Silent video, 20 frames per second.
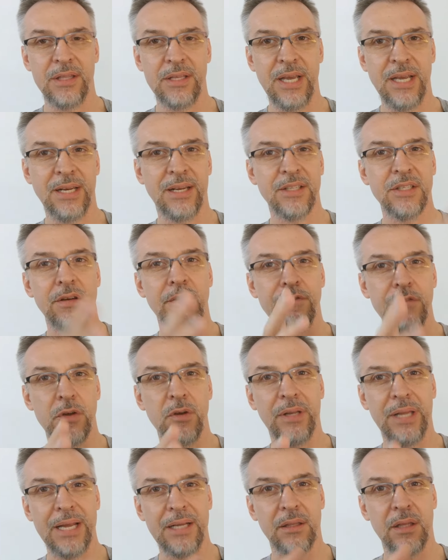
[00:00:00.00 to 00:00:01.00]
It doesn't
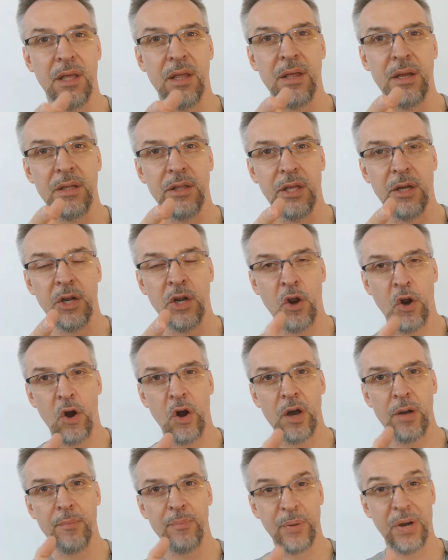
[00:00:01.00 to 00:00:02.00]
feel like the
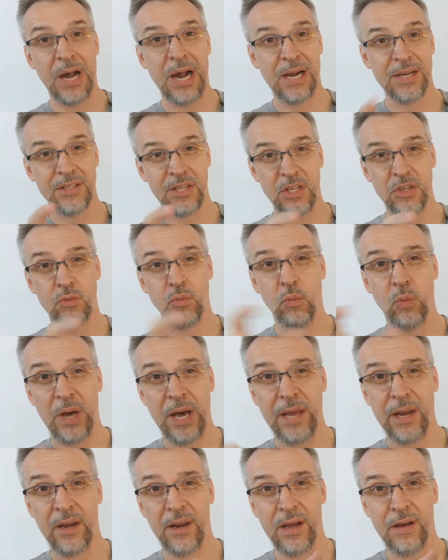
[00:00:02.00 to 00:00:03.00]
card box is
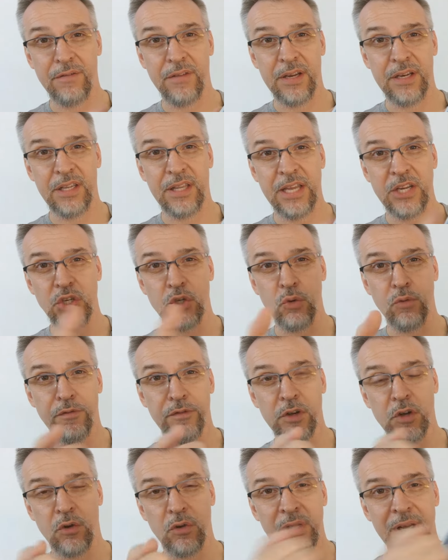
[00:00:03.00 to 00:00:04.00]
wide enough. They do
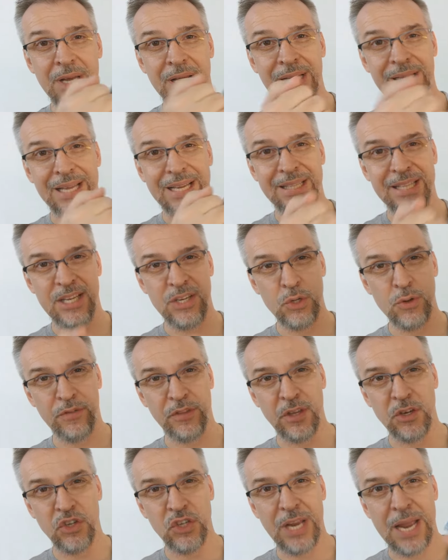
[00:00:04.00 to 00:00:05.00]
feel like you
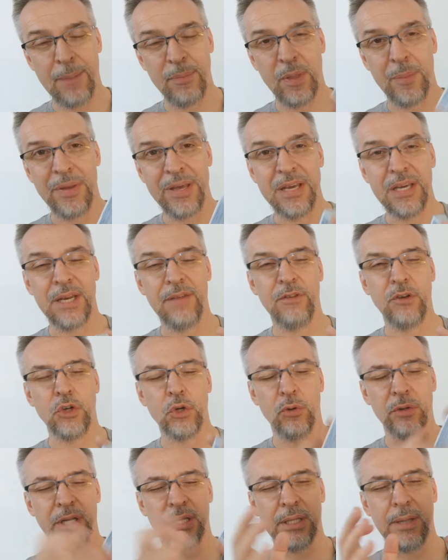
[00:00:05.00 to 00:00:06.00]
have to jam them in if you
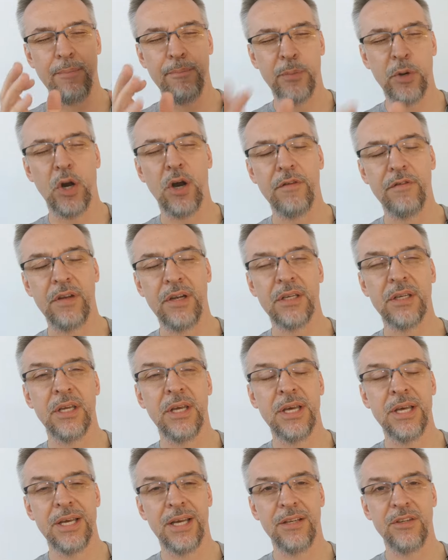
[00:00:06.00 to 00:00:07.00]
don't get them perfect.
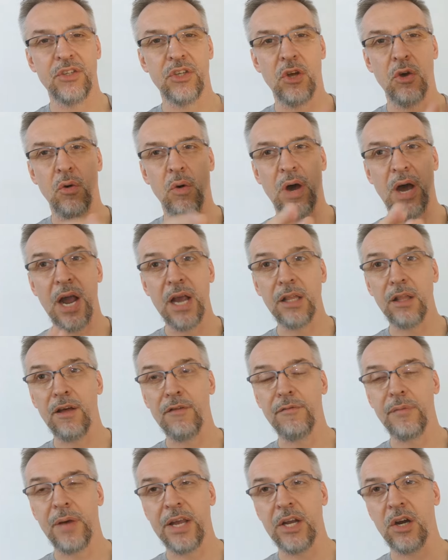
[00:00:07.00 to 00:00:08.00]
And so I
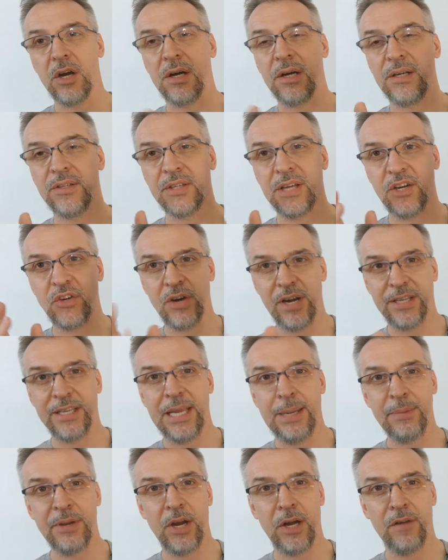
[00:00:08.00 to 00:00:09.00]
love my cards. I try to
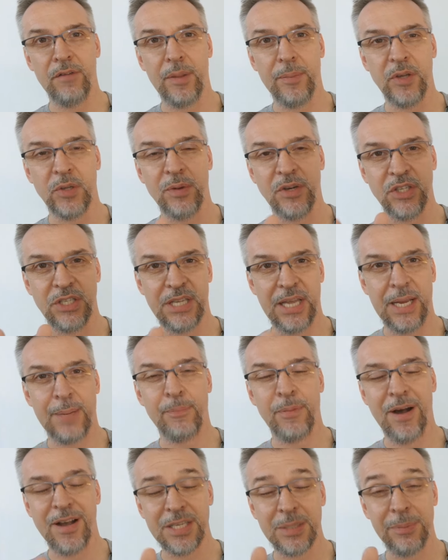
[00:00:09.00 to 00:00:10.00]
keep care of them as much as I
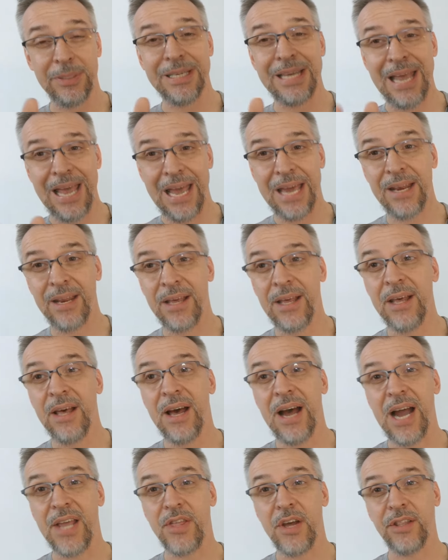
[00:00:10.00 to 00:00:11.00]
possibly can.
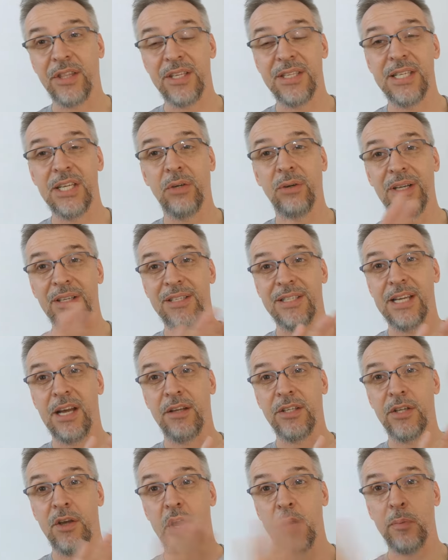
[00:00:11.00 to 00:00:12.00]
I thought the cigarette
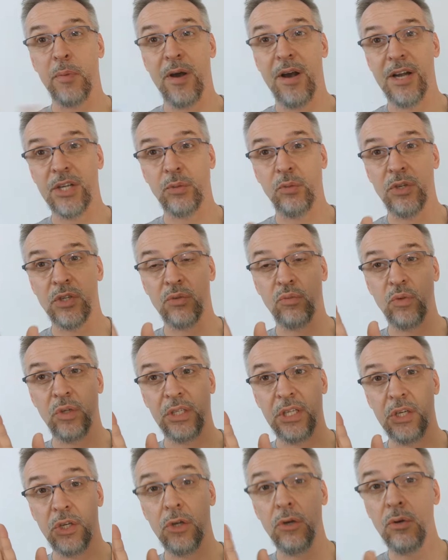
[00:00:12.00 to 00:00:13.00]
style tuck box was
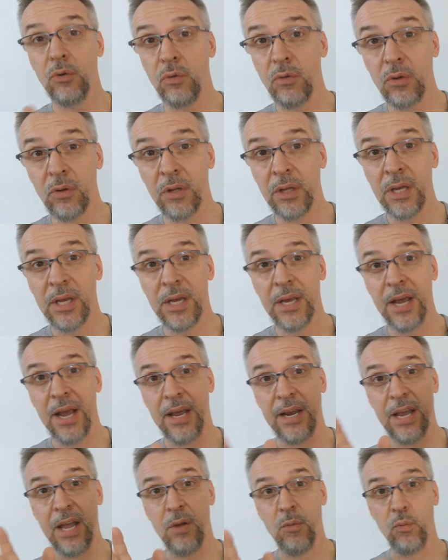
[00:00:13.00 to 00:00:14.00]
really cool,
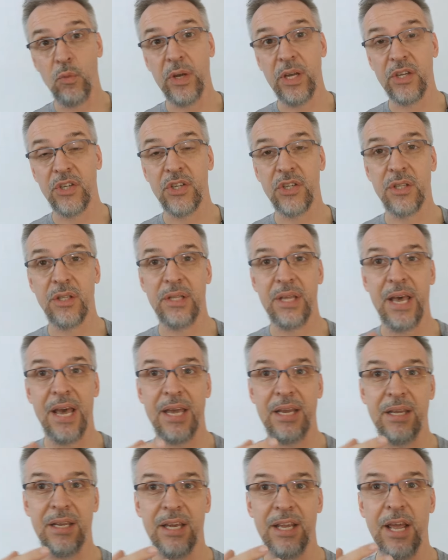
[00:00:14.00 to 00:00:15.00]
and I wish
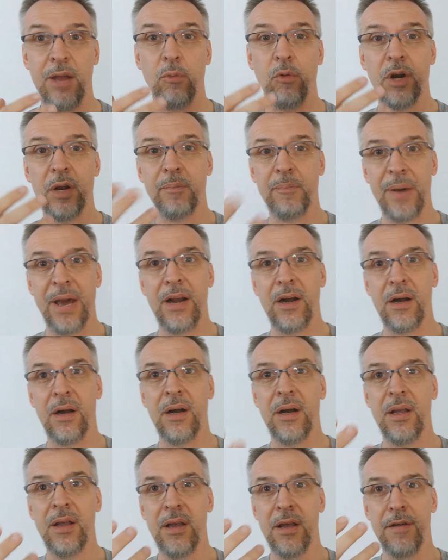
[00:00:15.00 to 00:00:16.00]
that it had worked
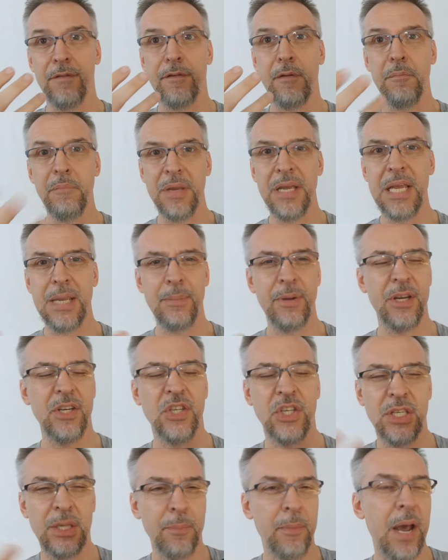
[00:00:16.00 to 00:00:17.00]
better for me, but it
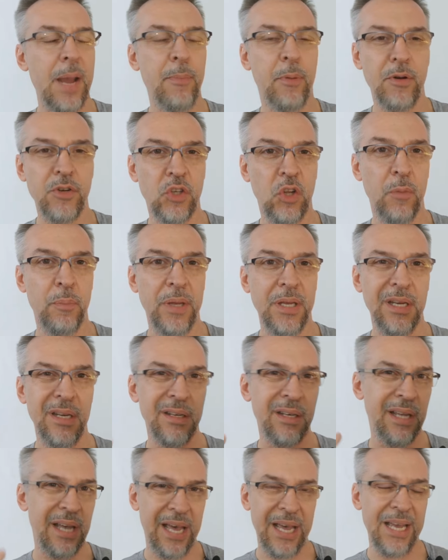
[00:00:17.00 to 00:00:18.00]
just, in my personal
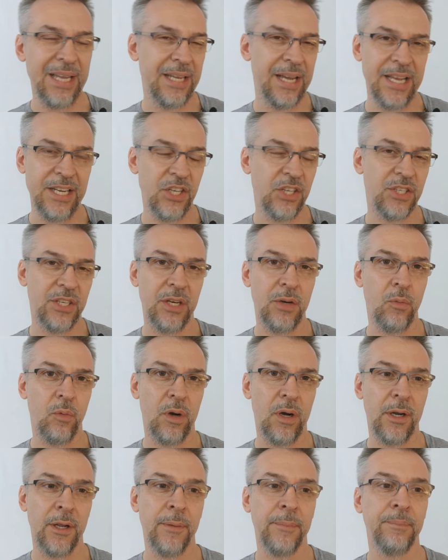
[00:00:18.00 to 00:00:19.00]
opinion, it just didn't
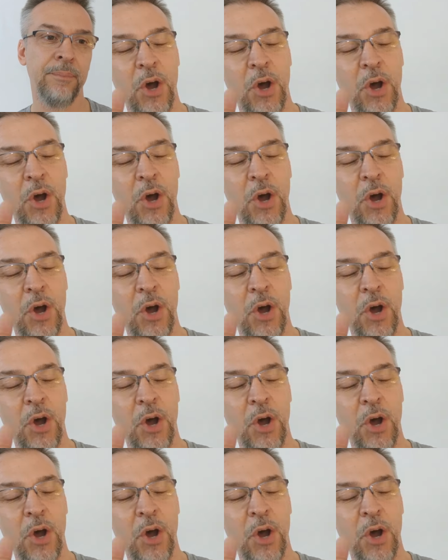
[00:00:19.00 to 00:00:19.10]
work.